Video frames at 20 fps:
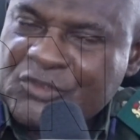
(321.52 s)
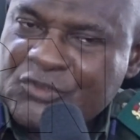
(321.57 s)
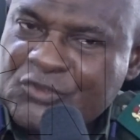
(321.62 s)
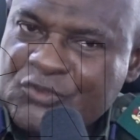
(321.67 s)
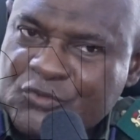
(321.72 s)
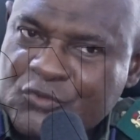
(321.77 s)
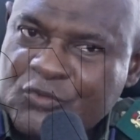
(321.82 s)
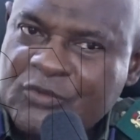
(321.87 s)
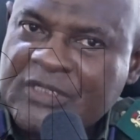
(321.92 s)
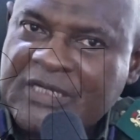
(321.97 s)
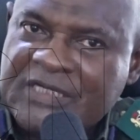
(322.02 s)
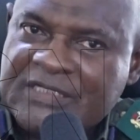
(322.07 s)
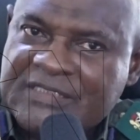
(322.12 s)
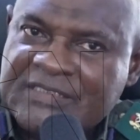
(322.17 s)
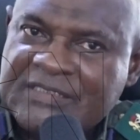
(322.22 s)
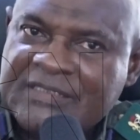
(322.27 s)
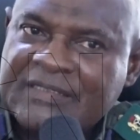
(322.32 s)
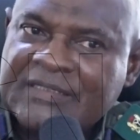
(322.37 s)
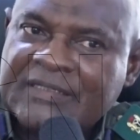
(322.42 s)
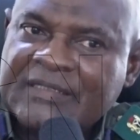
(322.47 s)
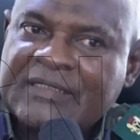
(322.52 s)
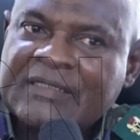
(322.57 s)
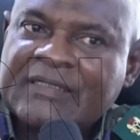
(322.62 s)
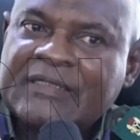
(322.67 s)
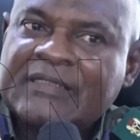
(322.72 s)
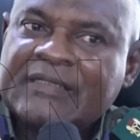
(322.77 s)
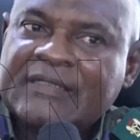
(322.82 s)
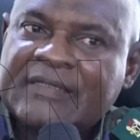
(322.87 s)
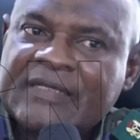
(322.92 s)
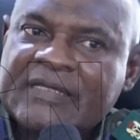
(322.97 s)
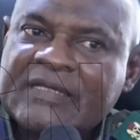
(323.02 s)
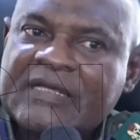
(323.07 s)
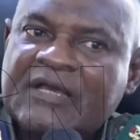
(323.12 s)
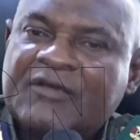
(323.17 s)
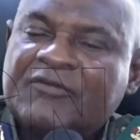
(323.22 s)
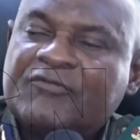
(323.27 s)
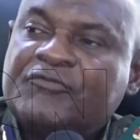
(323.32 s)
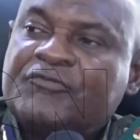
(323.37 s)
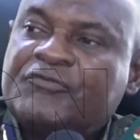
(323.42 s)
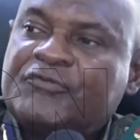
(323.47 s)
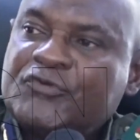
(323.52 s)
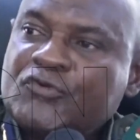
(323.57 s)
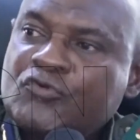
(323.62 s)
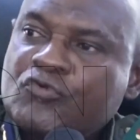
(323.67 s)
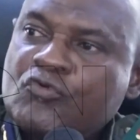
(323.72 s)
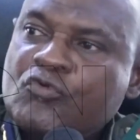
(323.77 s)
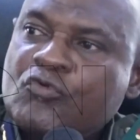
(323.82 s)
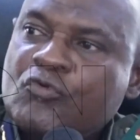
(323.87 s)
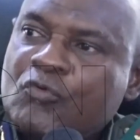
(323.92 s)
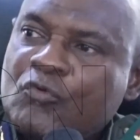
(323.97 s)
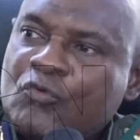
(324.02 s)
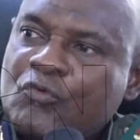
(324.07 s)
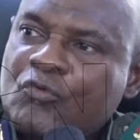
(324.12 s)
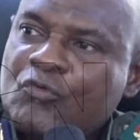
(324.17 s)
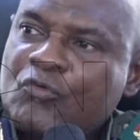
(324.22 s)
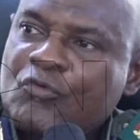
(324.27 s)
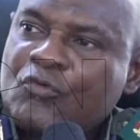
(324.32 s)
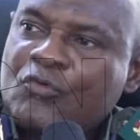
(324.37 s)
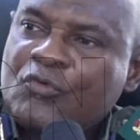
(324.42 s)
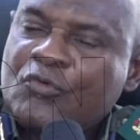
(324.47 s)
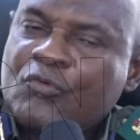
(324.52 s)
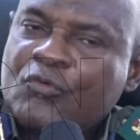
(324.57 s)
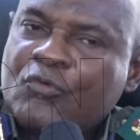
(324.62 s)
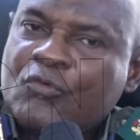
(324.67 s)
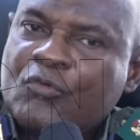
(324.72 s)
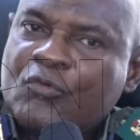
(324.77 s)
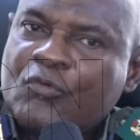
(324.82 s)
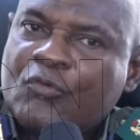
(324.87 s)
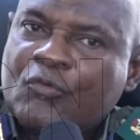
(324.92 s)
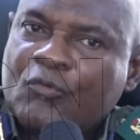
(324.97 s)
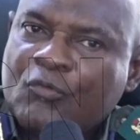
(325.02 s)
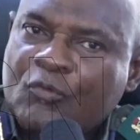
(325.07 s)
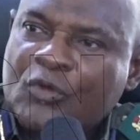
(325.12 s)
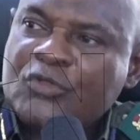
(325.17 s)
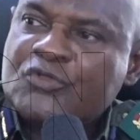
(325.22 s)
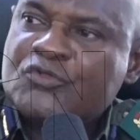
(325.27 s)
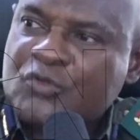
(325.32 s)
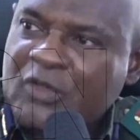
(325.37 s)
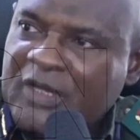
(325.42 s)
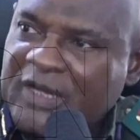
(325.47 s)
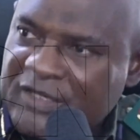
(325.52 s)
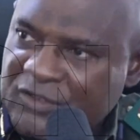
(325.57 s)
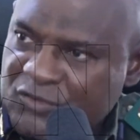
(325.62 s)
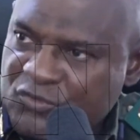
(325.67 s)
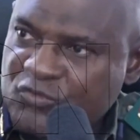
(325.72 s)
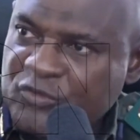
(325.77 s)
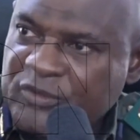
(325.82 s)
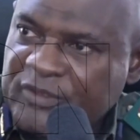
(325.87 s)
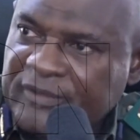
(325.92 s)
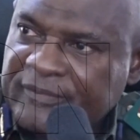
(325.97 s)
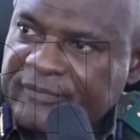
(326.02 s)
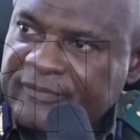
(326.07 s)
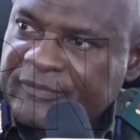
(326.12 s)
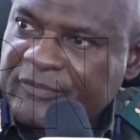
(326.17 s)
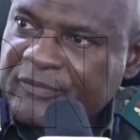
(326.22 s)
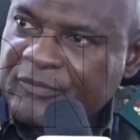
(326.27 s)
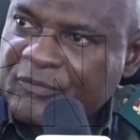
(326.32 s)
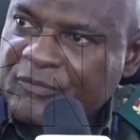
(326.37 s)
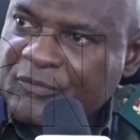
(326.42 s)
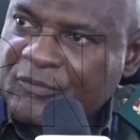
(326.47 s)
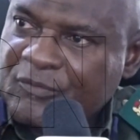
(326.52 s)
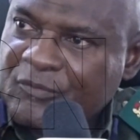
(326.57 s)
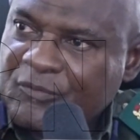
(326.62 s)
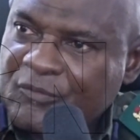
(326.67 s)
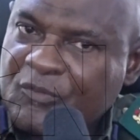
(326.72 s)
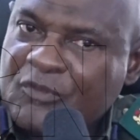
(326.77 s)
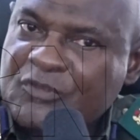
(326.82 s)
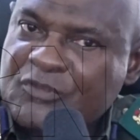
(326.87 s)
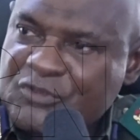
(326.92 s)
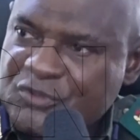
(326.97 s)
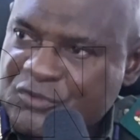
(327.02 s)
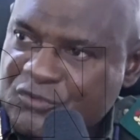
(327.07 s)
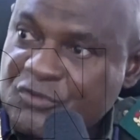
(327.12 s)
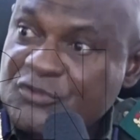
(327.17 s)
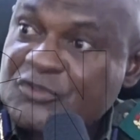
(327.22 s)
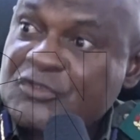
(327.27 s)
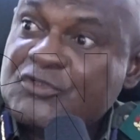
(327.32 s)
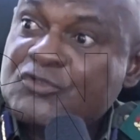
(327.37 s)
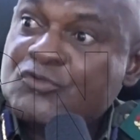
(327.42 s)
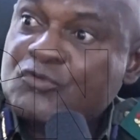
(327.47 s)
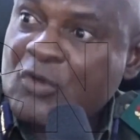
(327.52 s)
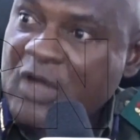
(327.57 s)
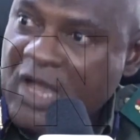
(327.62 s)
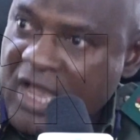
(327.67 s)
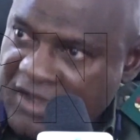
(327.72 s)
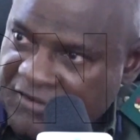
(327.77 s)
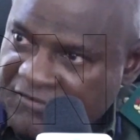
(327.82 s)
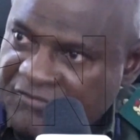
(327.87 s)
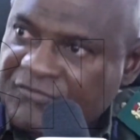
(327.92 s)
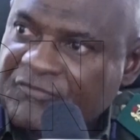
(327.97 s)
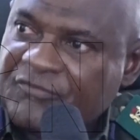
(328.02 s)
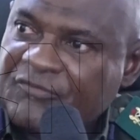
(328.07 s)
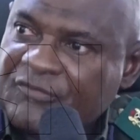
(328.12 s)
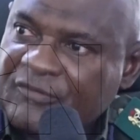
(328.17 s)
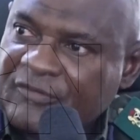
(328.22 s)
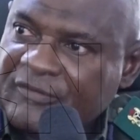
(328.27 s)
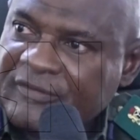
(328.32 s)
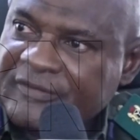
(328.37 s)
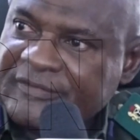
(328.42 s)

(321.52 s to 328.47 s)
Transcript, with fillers: so that they can view what you are doing, what resources you have